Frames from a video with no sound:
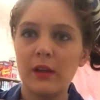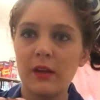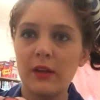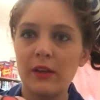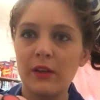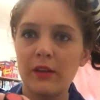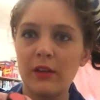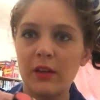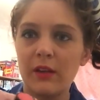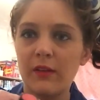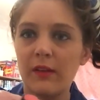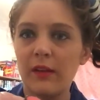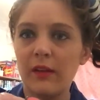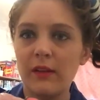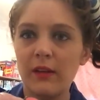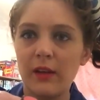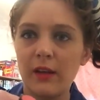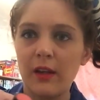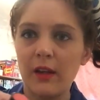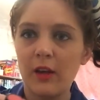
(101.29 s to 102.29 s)
I don't know if that's
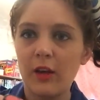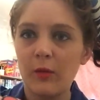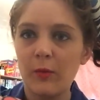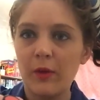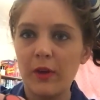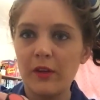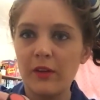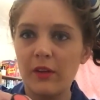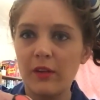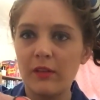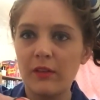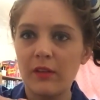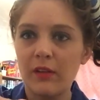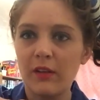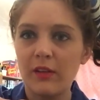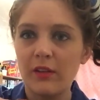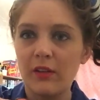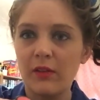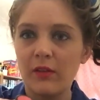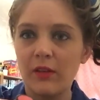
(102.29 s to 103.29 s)
going to help. I don't.
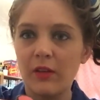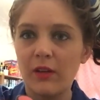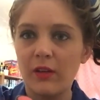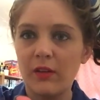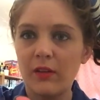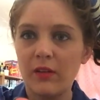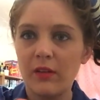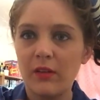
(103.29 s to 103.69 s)
I don't know.